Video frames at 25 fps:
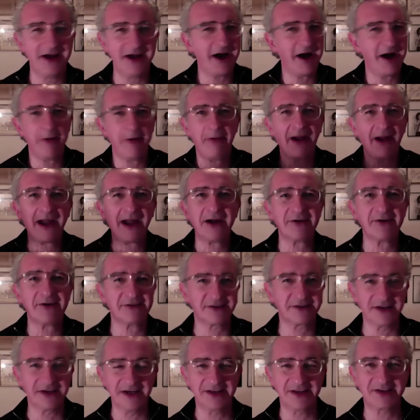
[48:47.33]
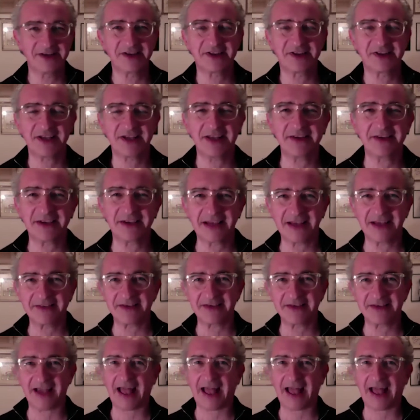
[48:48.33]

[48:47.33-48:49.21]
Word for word: a pound to send a letter,